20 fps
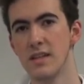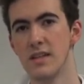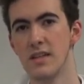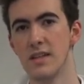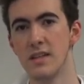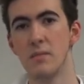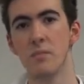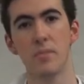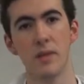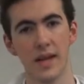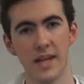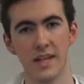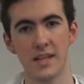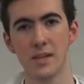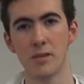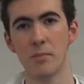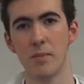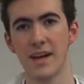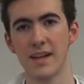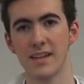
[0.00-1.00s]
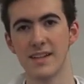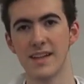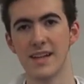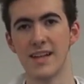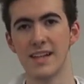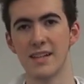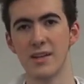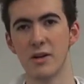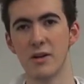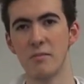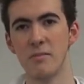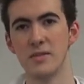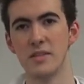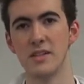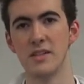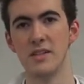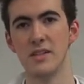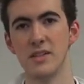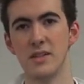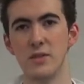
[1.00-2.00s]
the blade at the back of the
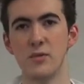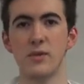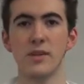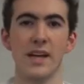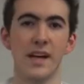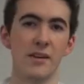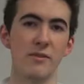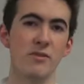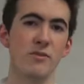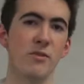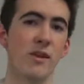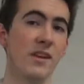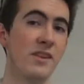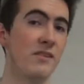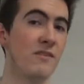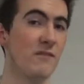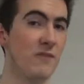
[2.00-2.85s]
helicopter to counteract the